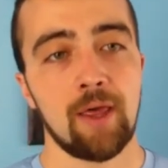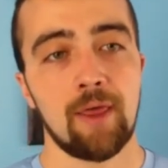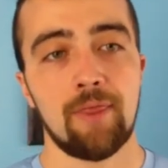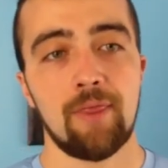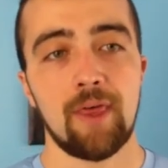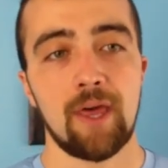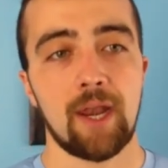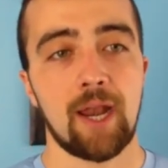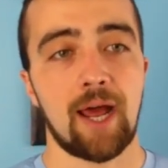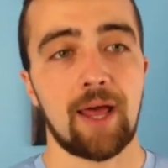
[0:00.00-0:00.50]

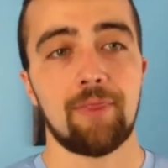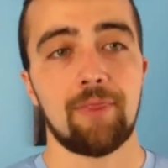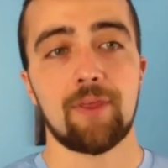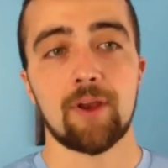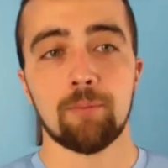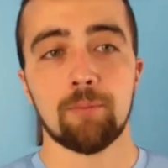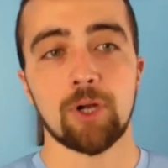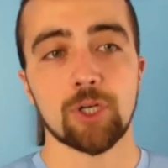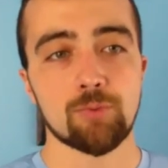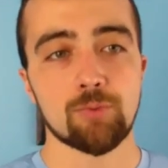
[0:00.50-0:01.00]
then
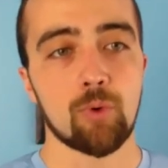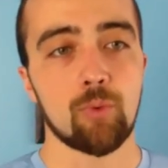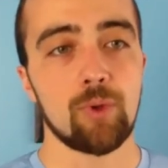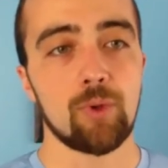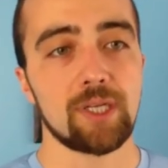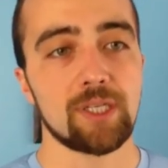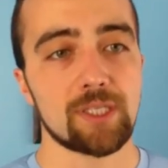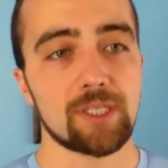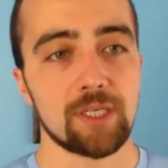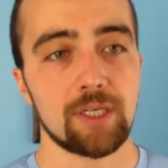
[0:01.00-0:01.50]
they're much more
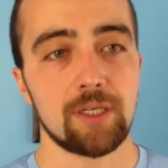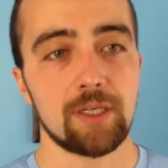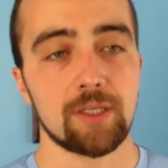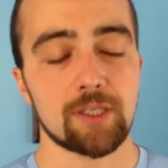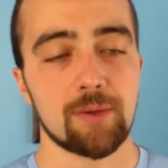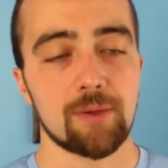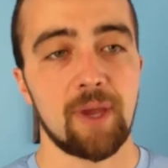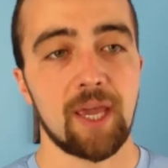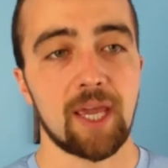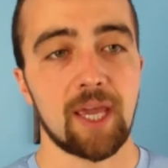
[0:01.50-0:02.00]
willing to,
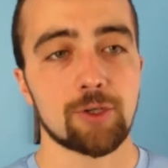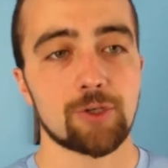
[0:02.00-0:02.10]
to make